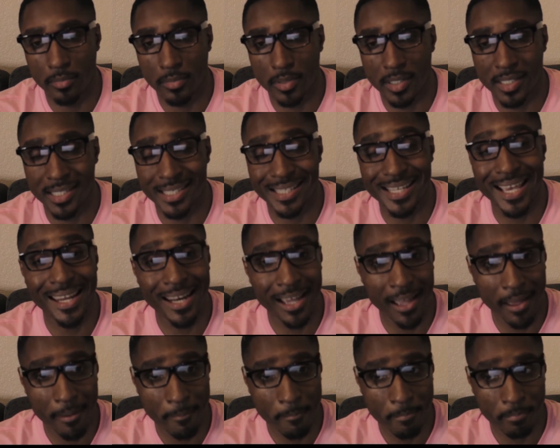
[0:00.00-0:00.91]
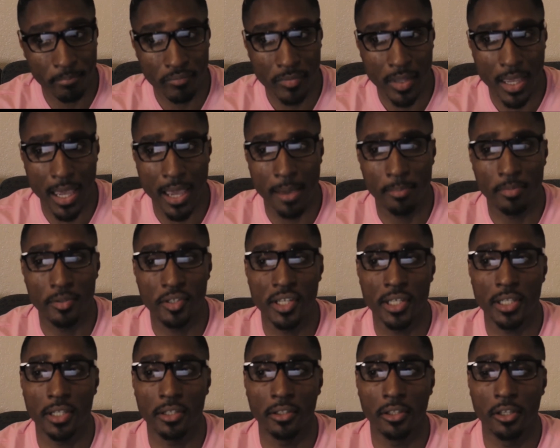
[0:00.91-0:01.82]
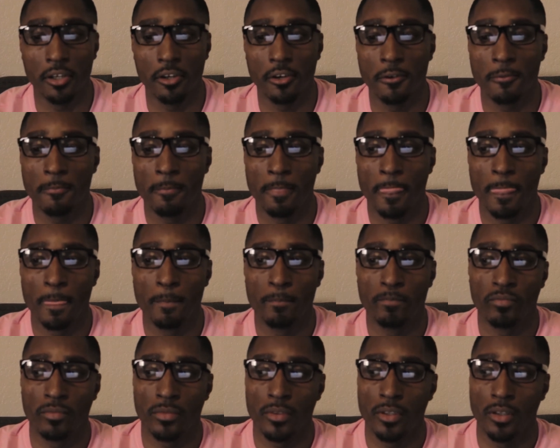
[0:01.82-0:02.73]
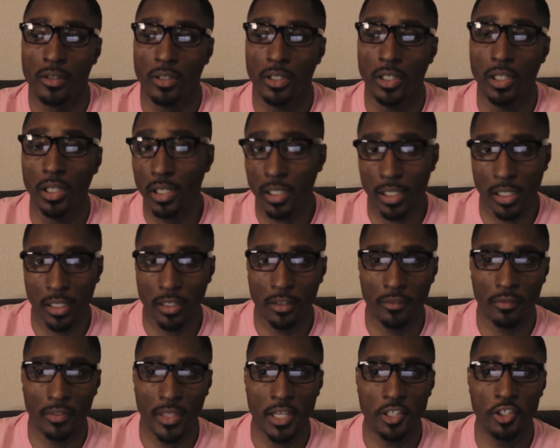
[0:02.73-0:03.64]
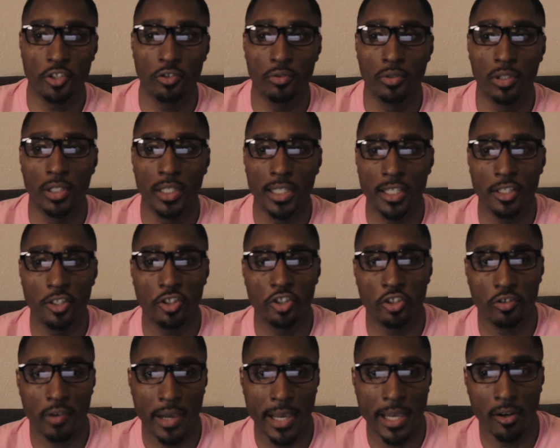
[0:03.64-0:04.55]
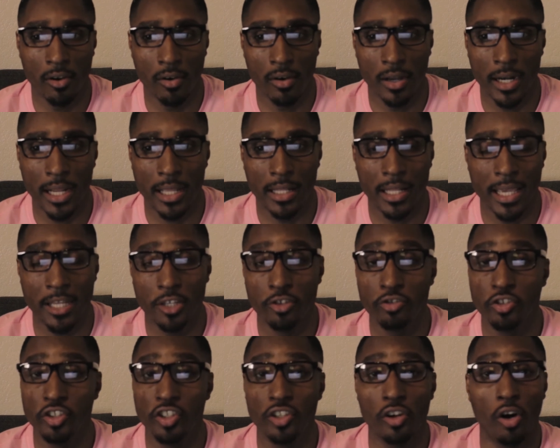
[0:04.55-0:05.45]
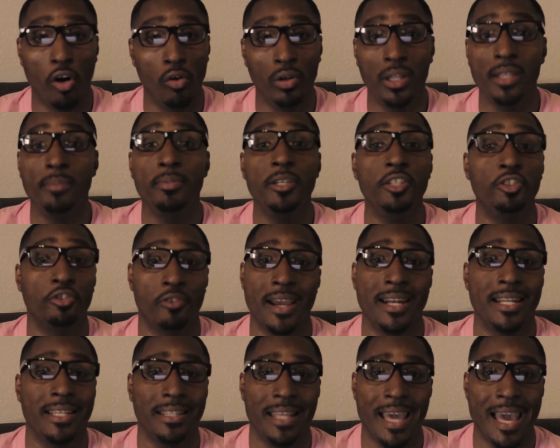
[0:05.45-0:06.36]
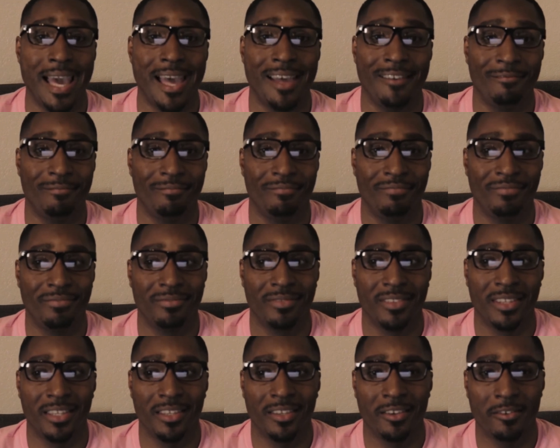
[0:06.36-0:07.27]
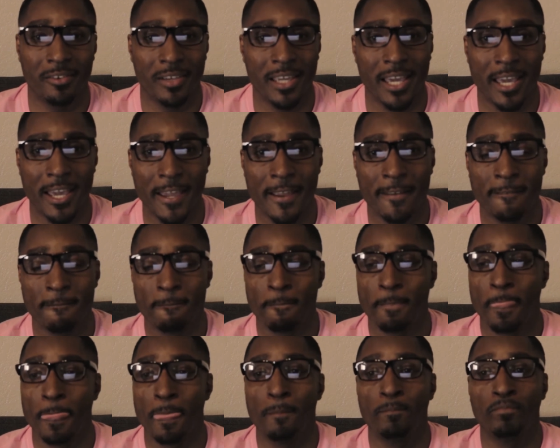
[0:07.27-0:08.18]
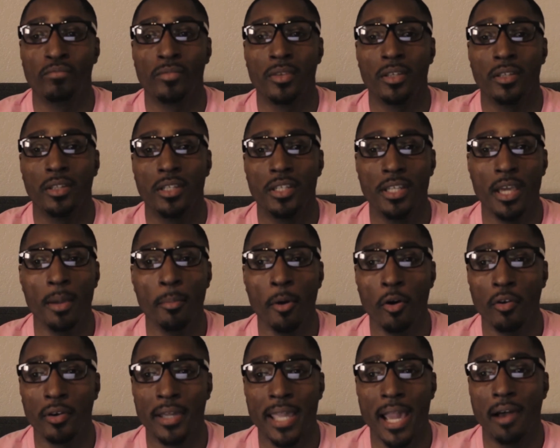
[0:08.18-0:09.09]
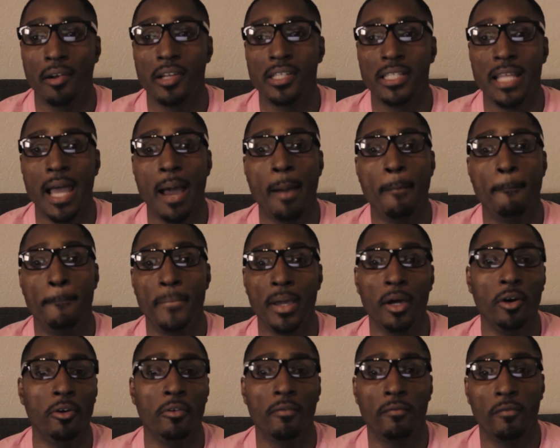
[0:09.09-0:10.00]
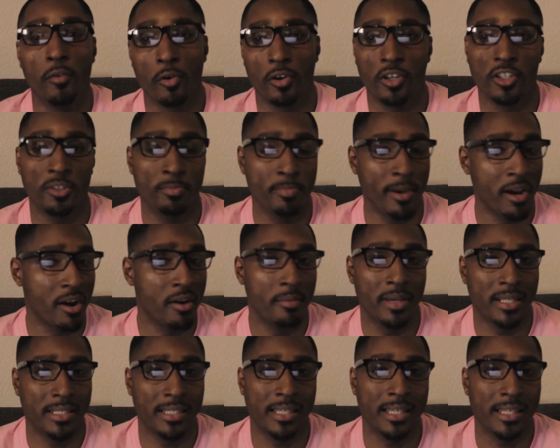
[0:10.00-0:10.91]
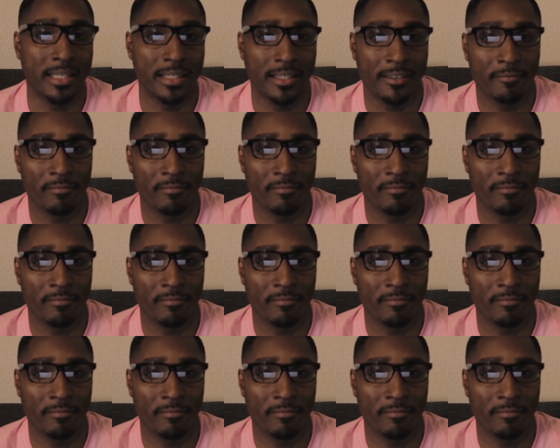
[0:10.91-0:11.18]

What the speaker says: setup, a particular look that you're looking to trade on, and you should only be trading that, okay? The demo account is not built for experimenting,